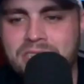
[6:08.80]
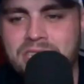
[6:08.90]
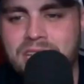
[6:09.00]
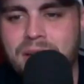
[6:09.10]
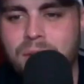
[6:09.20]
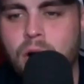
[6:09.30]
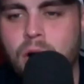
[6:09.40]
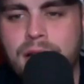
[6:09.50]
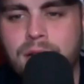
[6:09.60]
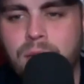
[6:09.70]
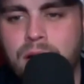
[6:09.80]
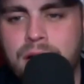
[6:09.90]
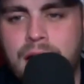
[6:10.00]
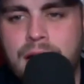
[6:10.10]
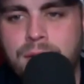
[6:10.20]
see it. Well, anyone
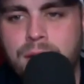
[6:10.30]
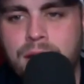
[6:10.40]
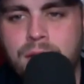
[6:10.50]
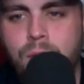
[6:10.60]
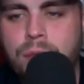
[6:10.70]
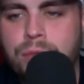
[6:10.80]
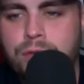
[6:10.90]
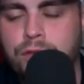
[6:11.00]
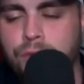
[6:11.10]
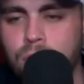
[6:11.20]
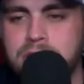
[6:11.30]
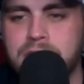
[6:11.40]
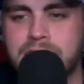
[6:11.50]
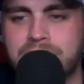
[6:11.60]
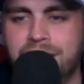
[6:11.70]
in the 1 through 4
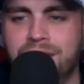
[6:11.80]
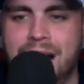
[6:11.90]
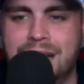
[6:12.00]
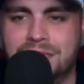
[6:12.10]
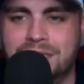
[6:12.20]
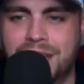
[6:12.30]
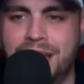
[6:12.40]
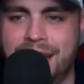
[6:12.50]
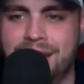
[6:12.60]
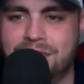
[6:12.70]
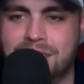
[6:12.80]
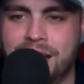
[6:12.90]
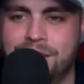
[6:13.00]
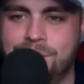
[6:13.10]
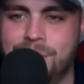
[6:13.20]
seeds that you guys like
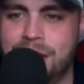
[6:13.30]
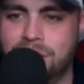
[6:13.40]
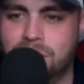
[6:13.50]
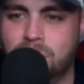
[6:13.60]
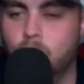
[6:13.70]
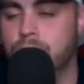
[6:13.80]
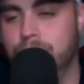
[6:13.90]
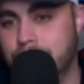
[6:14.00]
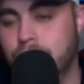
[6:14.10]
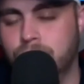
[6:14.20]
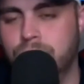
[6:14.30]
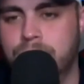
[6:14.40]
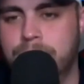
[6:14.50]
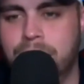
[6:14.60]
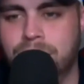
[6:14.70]
outside of Baylor or
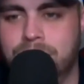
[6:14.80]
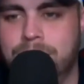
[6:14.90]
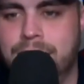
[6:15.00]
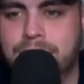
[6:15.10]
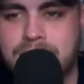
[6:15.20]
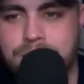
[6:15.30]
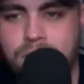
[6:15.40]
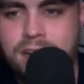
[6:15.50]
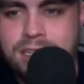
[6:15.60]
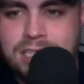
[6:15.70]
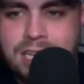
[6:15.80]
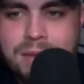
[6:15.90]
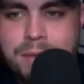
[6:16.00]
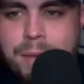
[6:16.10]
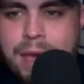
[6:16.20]
including Baylor to make the deep run, is it going to
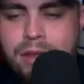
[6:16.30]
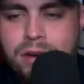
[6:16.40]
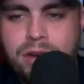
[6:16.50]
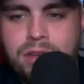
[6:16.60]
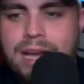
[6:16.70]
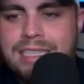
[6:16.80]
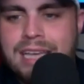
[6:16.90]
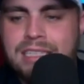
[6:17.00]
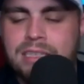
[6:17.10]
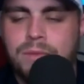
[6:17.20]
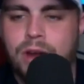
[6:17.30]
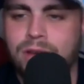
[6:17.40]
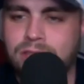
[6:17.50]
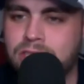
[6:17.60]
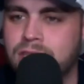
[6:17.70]
be Baylor or you guys got someone
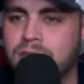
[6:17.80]
else?